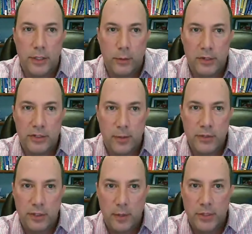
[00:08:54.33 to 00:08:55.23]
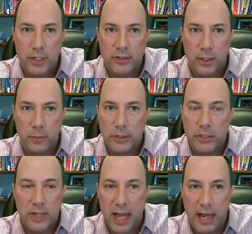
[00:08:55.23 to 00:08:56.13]
There were some subjects that we
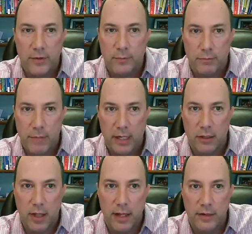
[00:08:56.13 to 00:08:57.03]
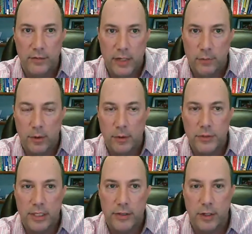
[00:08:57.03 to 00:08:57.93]
just haven't made a lot of inroads
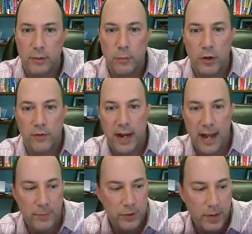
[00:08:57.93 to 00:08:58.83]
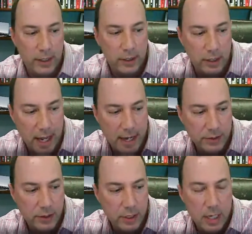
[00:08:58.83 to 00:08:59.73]
in. They're more of an abstract
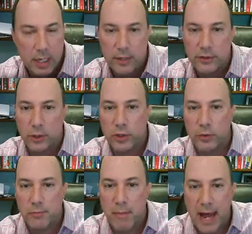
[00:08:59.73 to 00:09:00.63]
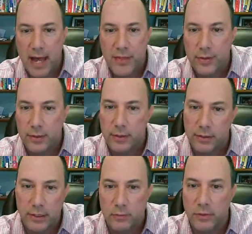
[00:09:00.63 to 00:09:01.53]
class. So doing math
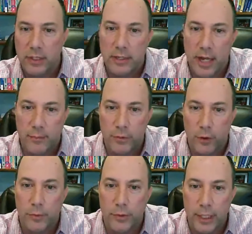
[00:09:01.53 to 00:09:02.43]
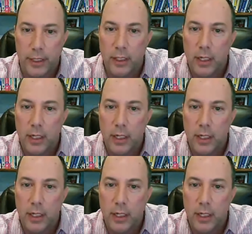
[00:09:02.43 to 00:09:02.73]
is really not appropriate.